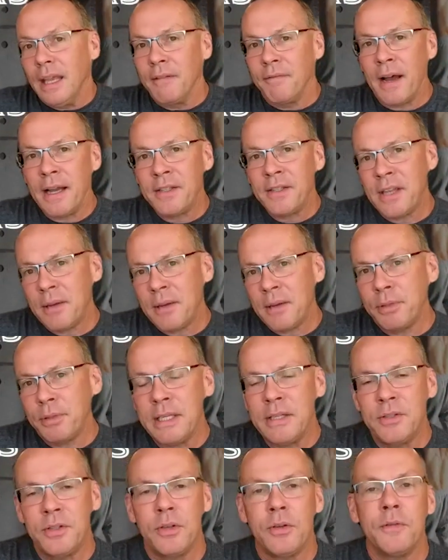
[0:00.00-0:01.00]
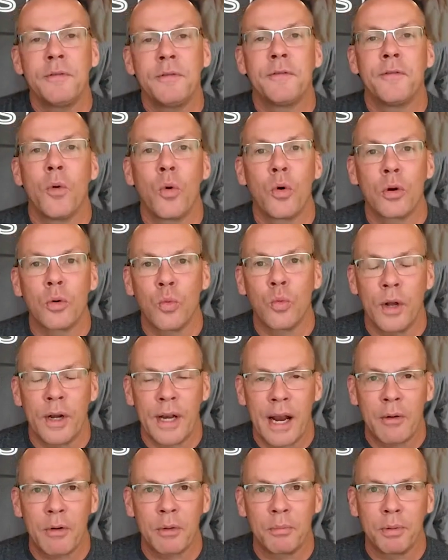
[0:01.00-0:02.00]
if I say, please do 4
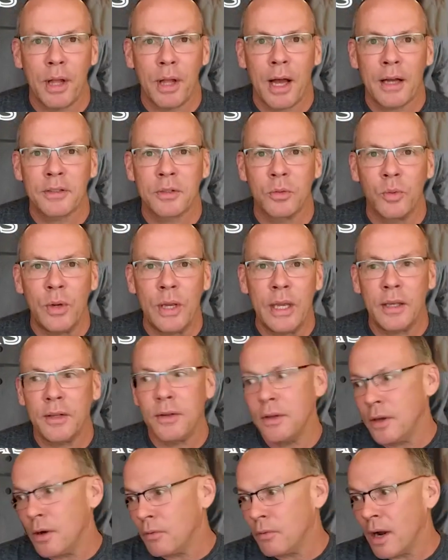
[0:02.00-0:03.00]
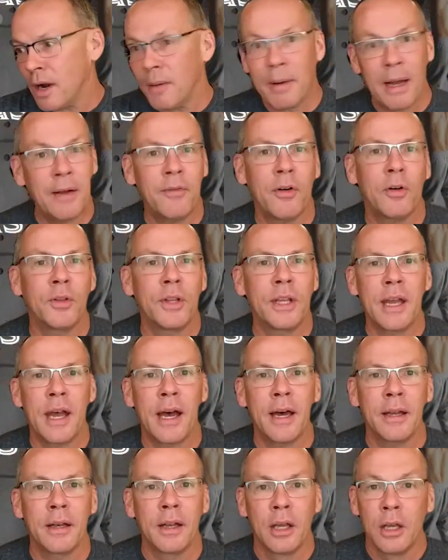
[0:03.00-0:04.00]
one-hour blocks a week, and you go, Rob, I've only
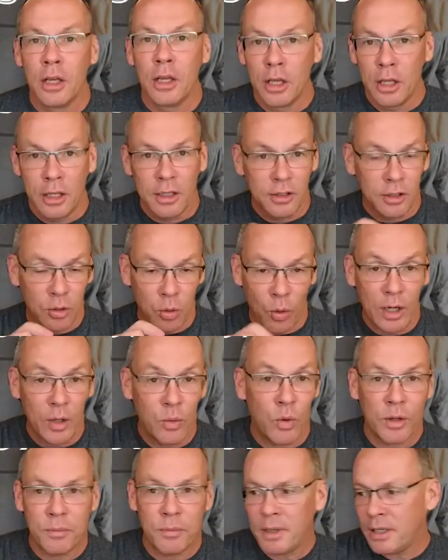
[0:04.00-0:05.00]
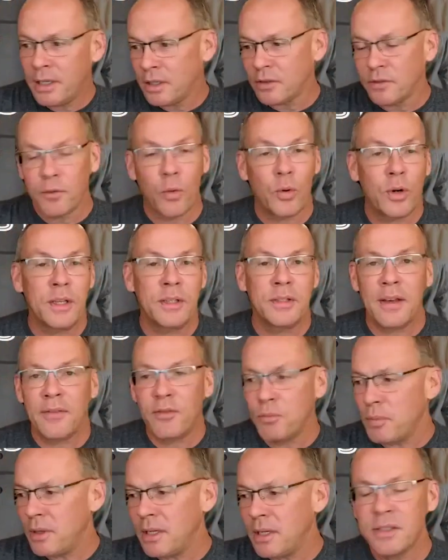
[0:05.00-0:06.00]
got 21 minutes,
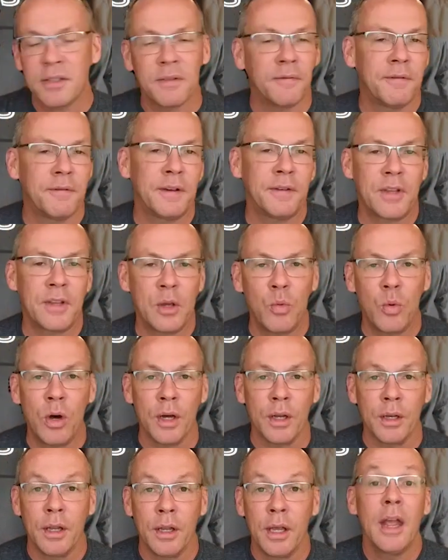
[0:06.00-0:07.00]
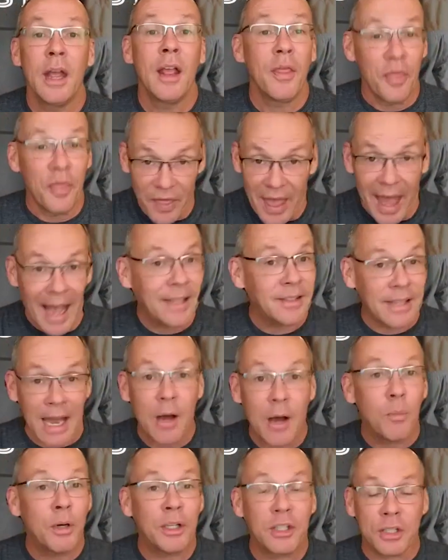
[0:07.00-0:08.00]
47 minutes, and 51. That's
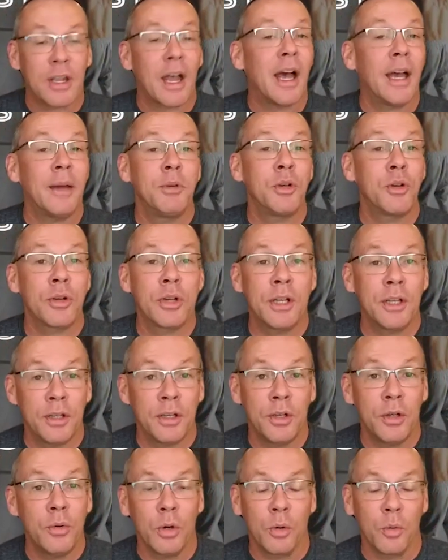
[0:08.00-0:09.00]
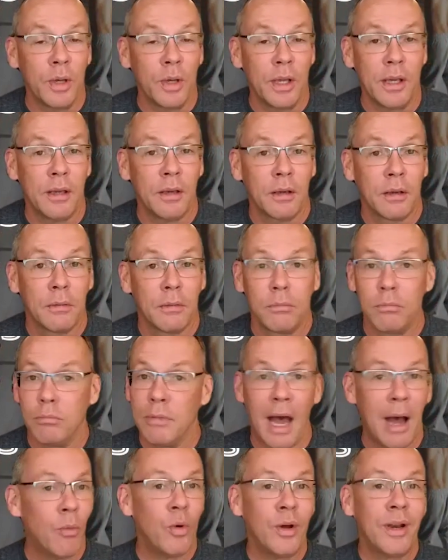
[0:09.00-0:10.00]
how much time you're going to do a week.
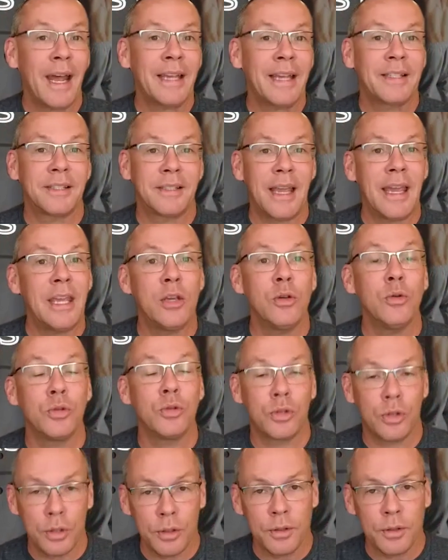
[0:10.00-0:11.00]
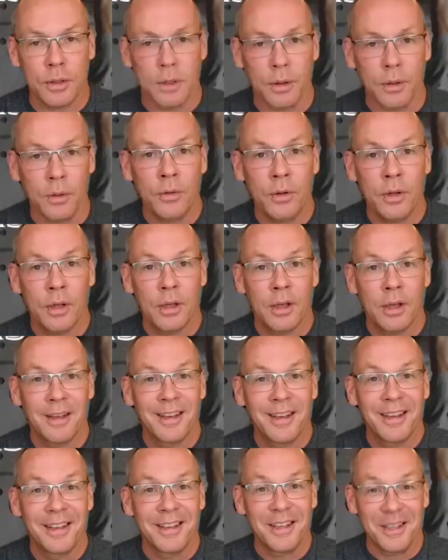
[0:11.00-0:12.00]
Not what I say you should do.
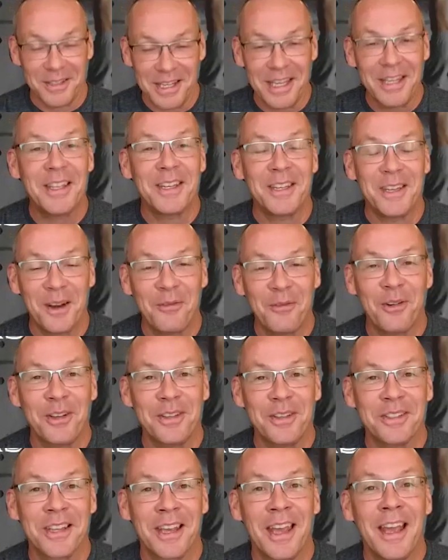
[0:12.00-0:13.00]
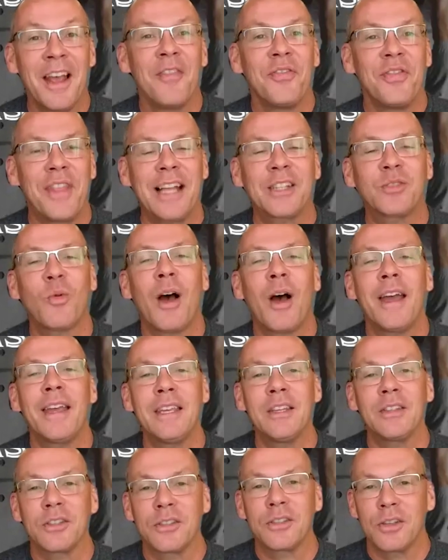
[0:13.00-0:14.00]
You see the difference? Yeah. That's why
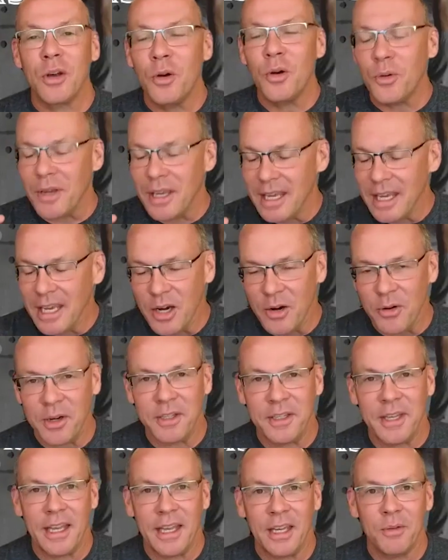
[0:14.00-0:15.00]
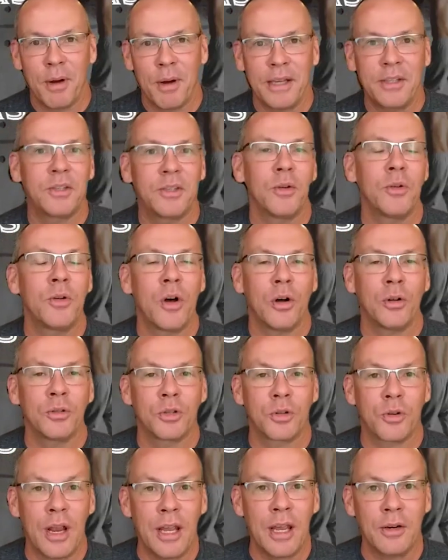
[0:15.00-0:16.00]
I get so irritated by
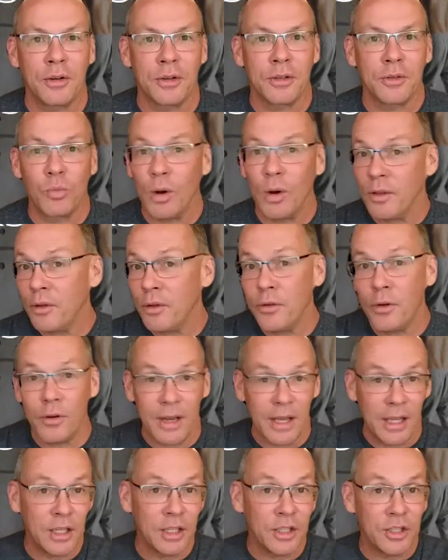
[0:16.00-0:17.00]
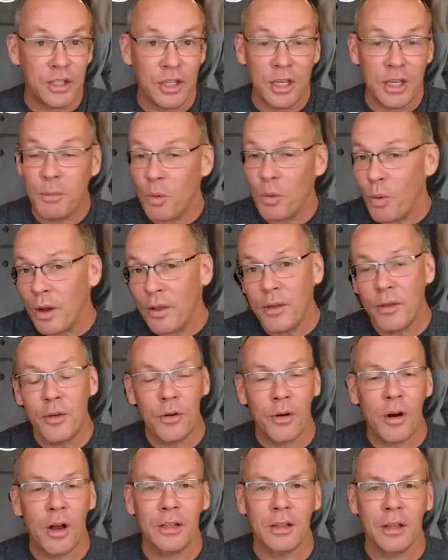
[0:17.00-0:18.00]
so-called trainers, whether they're in a gym or
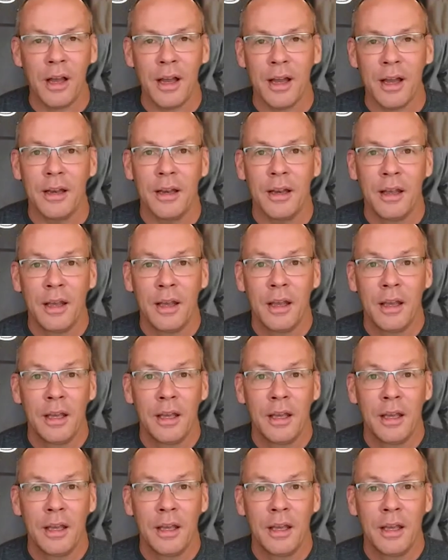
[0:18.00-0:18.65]
whether they're online.